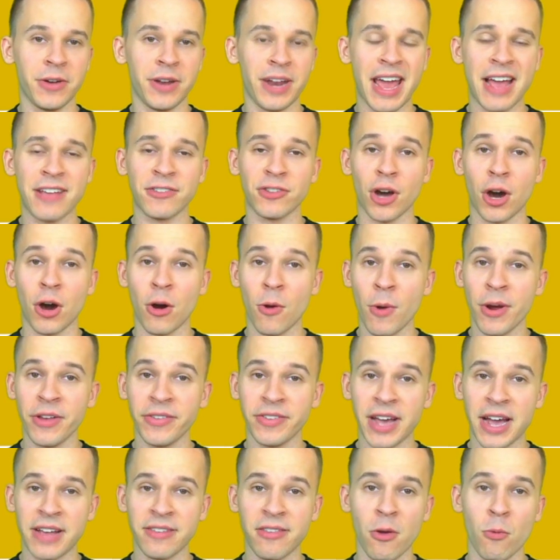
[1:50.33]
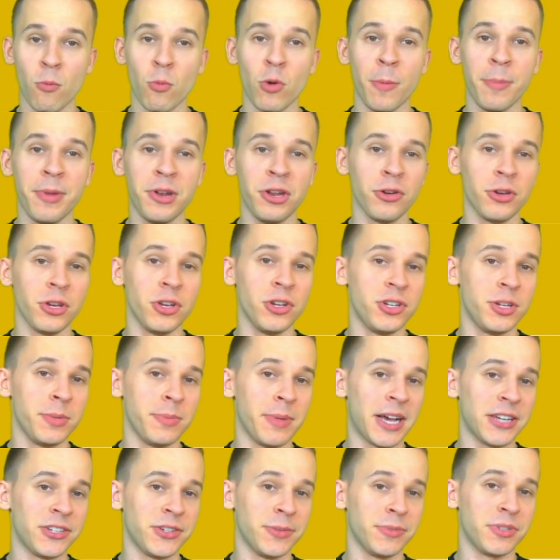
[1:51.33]
And as always, guys, I will be doing a YouTube
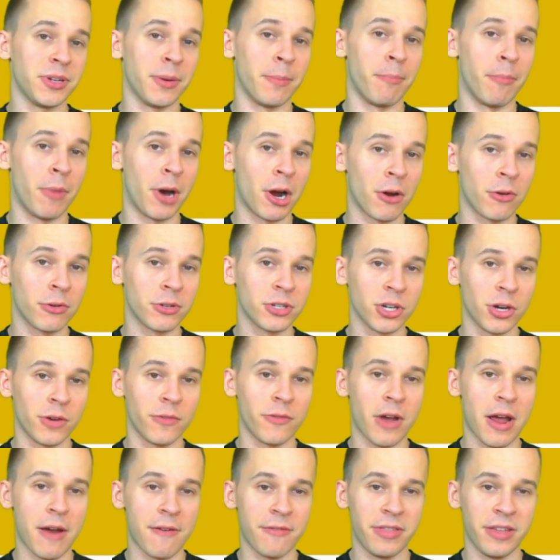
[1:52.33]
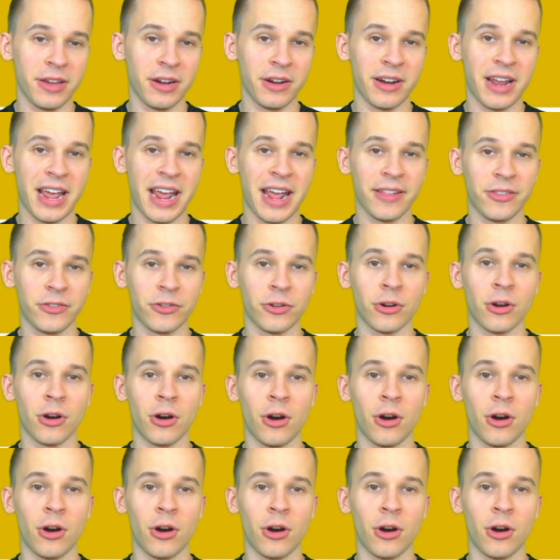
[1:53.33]
live stream tomorrow to go over everything and answer